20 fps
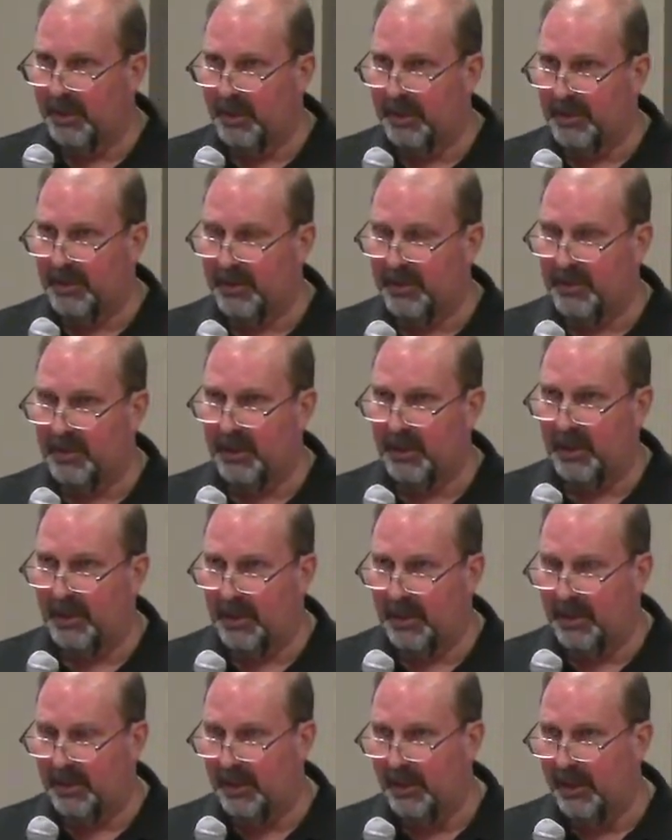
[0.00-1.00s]
us
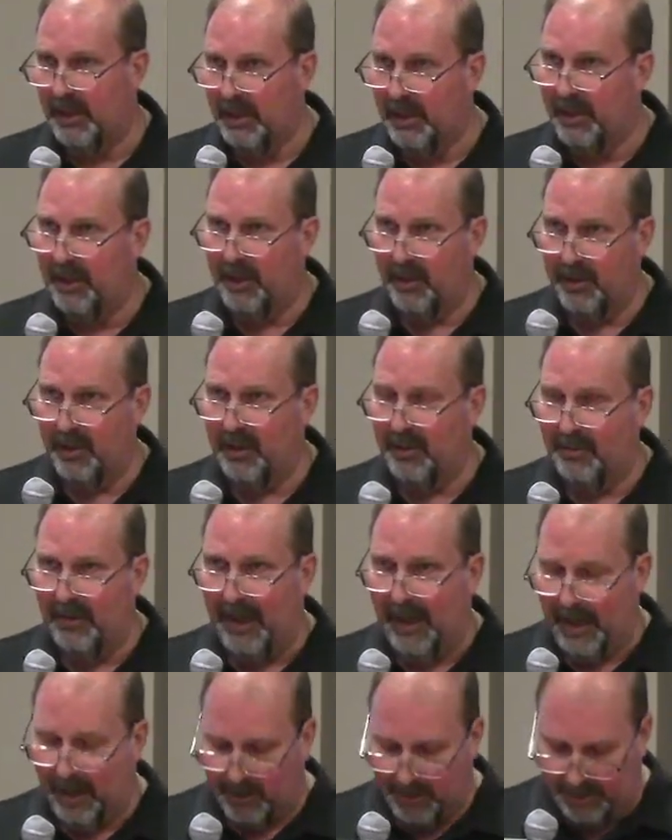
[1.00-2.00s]
uh, here in the
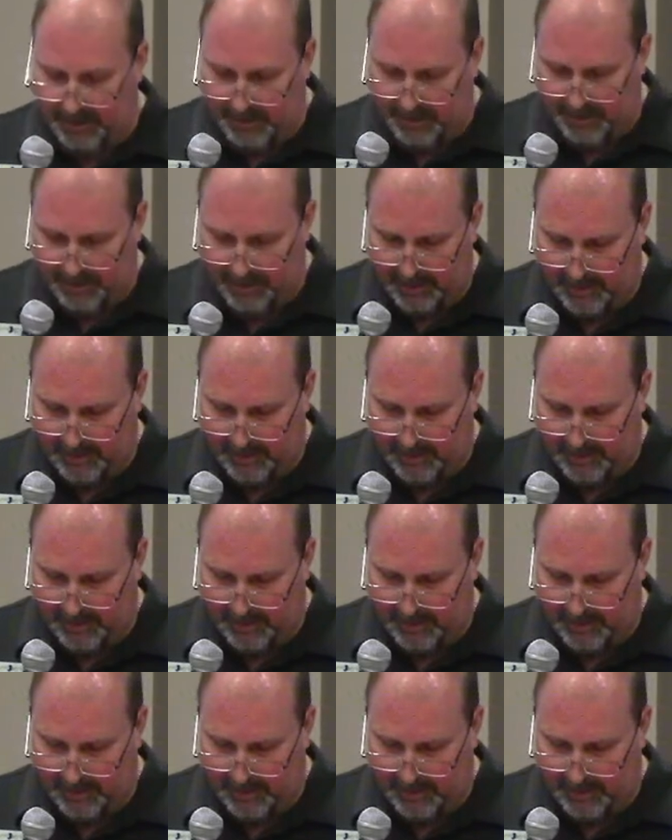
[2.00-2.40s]
valley.